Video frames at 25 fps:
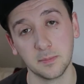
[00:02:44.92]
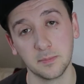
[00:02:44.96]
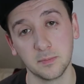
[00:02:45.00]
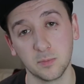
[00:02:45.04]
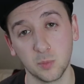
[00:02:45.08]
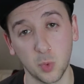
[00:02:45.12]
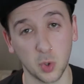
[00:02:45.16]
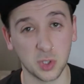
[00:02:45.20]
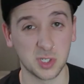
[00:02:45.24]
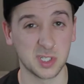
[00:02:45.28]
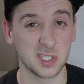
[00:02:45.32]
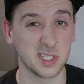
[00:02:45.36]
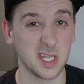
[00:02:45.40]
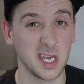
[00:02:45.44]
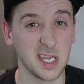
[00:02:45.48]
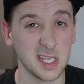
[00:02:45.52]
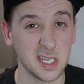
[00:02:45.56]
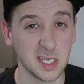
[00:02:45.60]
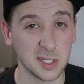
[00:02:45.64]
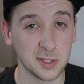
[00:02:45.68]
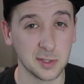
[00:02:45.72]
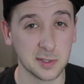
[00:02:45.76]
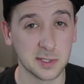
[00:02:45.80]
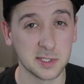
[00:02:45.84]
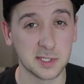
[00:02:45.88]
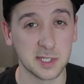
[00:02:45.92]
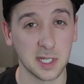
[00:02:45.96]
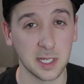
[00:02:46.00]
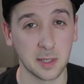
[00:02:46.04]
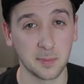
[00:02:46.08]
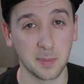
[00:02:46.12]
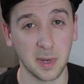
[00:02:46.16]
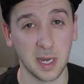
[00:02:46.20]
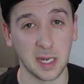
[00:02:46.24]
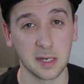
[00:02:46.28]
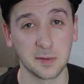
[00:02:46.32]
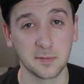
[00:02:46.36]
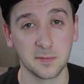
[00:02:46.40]
what to take in your stick
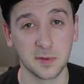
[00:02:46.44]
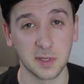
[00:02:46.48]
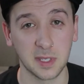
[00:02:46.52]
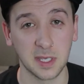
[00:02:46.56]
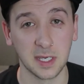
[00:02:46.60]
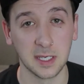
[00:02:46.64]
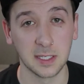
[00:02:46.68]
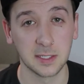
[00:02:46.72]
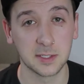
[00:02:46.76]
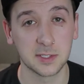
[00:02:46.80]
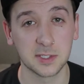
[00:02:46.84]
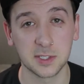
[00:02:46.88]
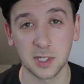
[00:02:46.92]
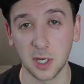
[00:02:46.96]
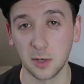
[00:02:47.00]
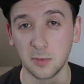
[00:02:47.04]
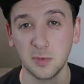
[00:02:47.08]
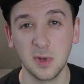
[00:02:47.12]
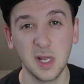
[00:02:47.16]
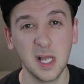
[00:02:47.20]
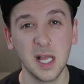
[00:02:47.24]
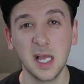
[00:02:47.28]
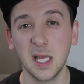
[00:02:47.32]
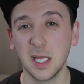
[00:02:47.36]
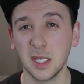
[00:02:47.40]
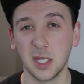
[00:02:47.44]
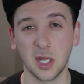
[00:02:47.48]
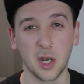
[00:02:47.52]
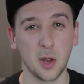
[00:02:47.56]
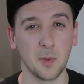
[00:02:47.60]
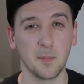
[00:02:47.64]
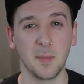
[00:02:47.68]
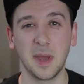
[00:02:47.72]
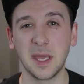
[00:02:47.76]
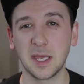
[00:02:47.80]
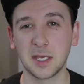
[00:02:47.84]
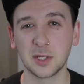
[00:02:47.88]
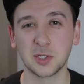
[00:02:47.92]
bag for gigs, so
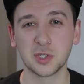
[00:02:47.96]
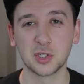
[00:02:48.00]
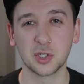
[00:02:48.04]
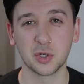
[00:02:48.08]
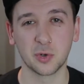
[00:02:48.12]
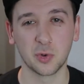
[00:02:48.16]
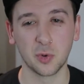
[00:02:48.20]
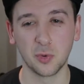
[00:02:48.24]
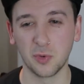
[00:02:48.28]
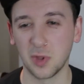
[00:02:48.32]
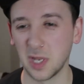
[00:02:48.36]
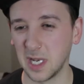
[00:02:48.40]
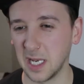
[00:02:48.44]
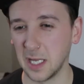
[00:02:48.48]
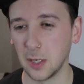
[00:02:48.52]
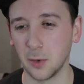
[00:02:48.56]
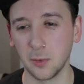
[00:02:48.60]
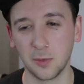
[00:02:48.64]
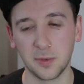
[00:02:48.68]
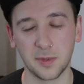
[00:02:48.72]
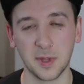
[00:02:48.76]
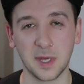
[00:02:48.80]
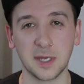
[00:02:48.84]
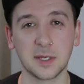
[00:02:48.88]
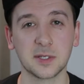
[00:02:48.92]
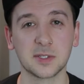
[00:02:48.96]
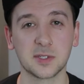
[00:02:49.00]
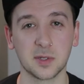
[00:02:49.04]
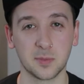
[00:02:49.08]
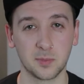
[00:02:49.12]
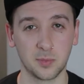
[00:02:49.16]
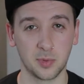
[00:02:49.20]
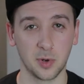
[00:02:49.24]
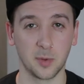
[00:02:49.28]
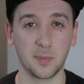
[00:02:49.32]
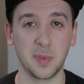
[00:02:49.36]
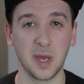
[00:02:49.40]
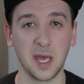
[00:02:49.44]
making sure all the little things are
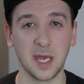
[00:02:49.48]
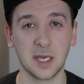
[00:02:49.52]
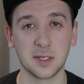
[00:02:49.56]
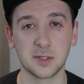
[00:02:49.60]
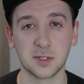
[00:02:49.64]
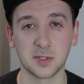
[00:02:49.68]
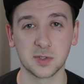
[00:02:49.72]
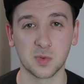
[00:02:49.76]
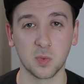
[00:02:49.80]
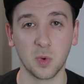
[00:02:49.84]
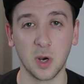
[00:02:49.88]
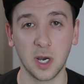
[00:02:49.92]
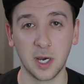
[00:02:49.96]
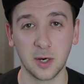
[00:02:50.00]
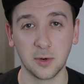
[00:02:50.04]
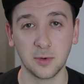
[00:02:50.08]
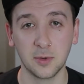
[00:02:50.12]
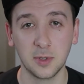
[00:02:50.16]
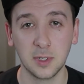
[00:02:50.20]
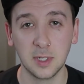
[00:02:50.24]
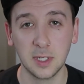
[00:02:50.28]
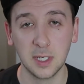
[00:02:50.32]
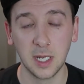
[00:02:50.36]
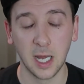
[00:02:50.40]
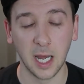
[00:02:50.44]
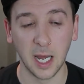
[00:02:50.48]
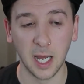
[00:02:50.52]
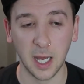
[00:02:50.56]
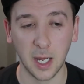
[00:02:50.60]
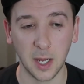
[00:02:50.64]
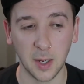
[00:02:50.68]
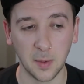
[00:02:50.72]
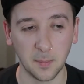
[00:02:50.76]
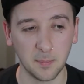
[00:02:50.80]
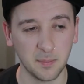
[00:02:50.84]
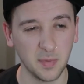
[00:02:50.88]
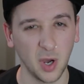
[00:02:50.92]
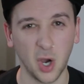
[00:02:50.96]
prepared as well.
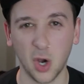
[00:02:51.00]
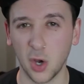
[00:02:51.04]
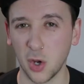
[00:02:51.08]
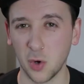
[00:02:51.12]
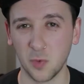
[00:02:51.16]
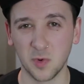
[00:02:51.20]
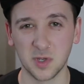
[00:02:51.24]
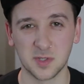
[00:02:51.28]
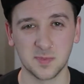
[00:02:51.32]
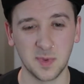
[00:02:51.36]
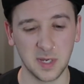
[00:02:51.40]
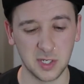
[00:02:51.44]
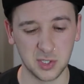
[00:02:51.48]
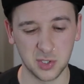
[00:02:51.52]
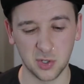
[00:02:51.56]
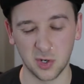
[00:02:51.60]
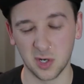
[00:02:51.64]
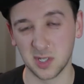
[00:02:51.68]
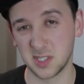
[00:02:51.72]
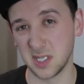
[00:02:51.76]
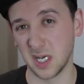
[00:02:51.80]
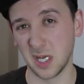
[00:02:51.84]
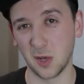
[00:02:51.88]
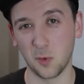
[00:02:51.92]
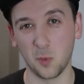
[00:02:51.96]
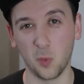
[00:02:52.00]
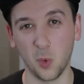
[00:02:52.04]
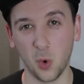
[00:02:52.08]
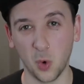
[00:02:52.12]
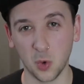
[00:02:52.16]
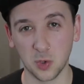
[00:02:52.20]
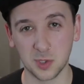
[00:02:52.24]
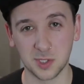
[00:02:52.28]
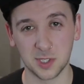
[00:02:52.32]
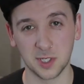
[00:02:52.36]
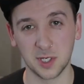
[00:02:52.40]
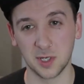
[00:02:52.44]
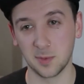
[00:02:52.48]
I always make sure I take
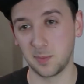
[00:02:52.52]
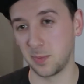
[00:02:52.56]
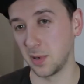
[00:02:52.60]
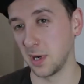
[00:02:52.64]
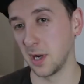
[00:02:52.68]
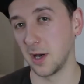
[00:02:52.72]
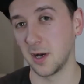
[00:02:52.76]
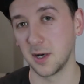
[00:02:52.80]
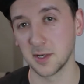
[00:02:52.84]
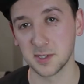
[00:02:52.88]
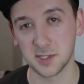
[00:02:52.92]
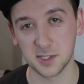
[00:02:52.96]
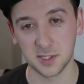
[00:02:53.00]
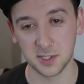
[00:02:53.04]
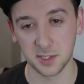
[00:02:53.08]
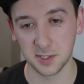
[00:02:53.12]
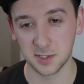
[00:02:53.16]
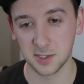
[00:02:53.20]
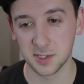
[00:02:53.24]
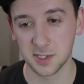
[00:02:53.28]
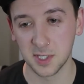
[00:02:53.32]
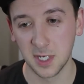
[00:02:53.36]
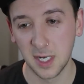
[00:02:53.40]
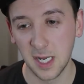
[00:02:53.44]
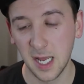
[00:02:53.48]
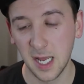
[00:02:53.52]
water, plasters,